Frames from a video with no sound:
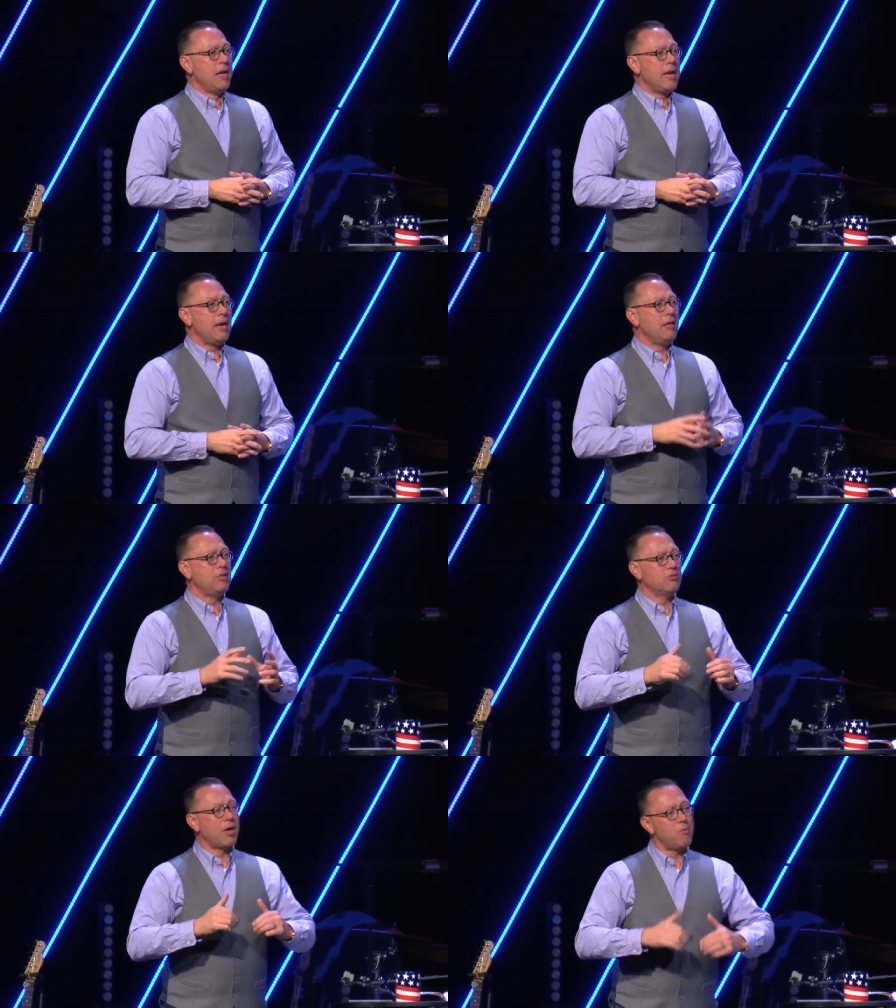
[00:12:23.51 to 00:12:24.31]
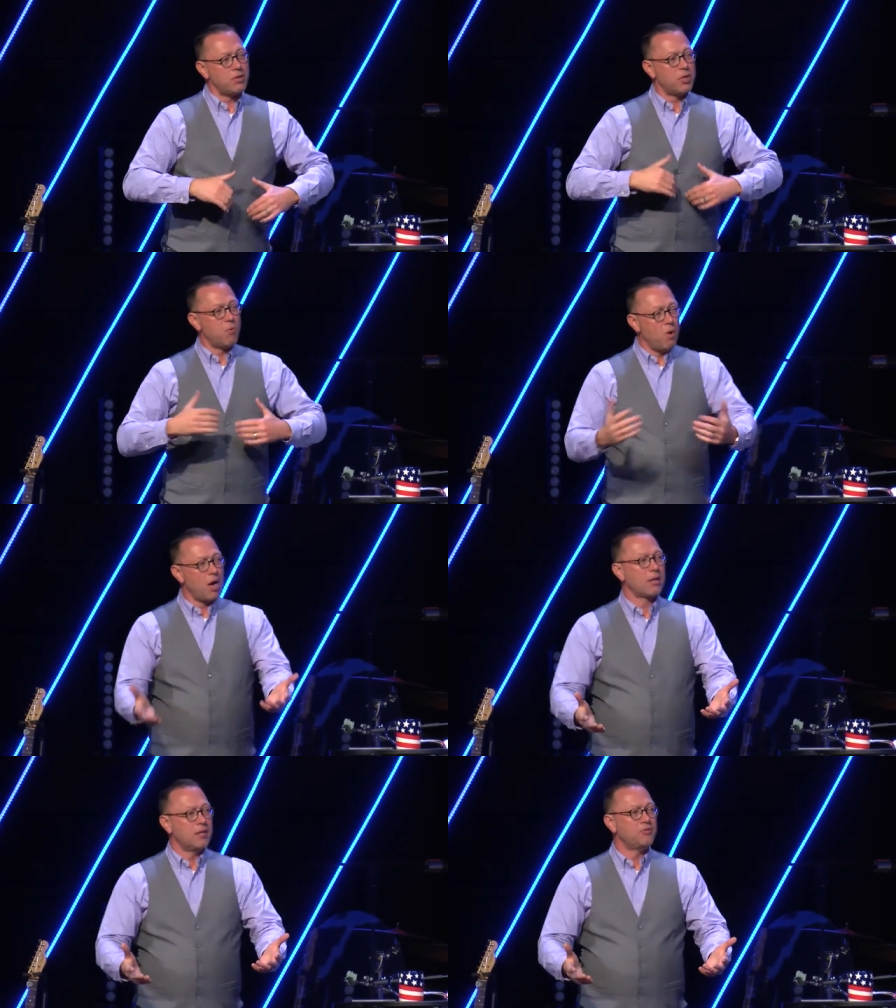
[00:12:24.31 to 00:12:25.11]
He goes, I want you to
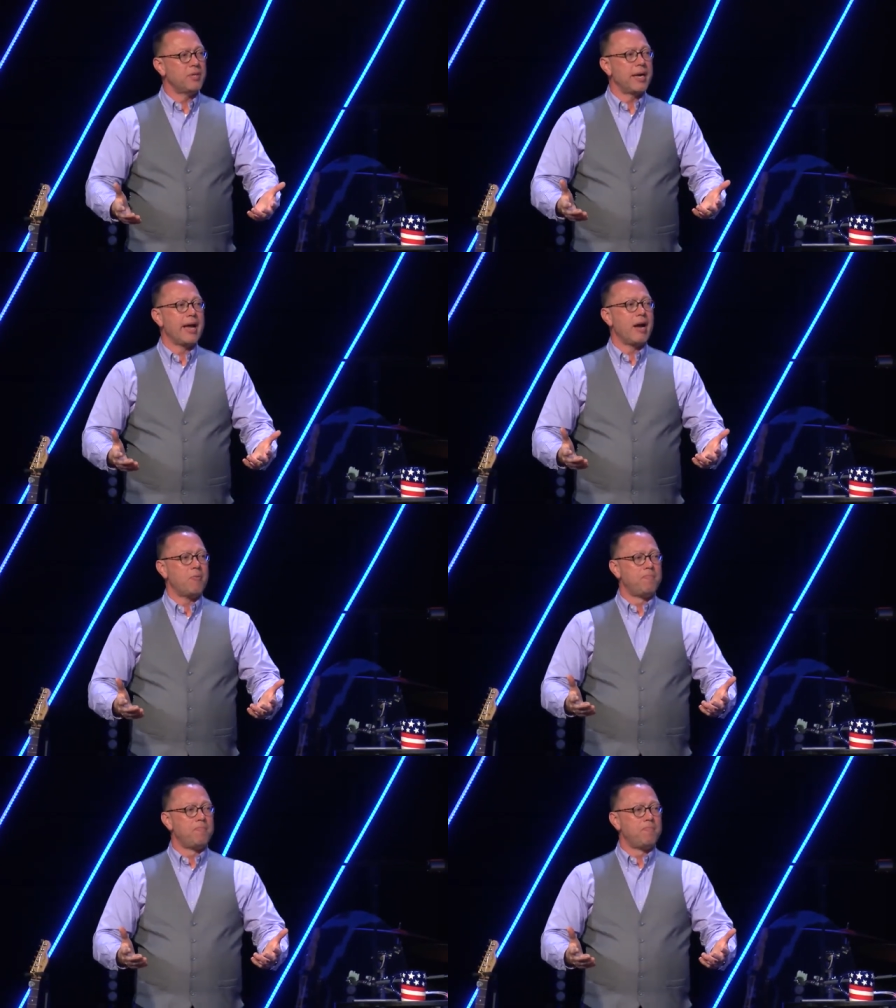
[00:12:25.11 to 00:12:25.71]
walk this thing out.